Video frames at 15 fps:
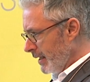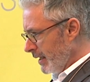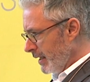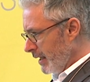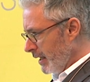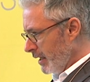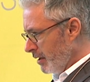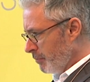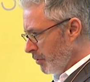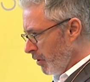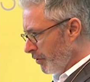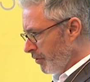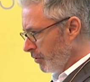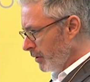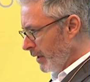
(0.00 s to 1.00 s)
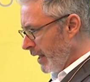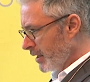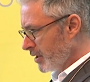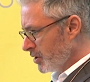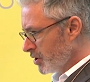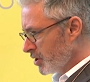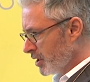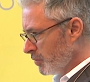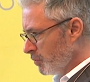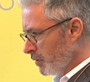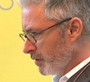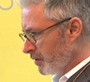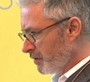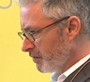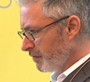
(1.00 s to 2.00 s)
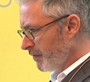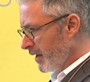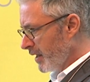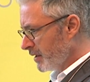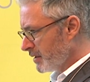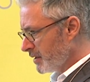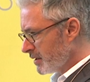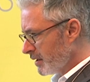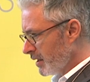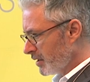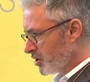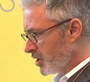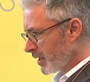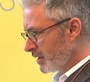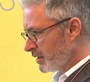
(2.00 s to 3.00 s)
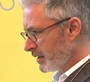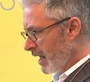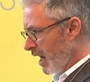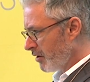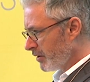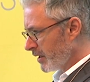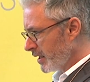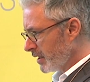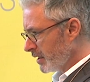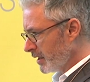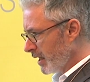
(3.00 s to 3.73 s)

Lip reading: in a brothel, and she was fed a chicken curry,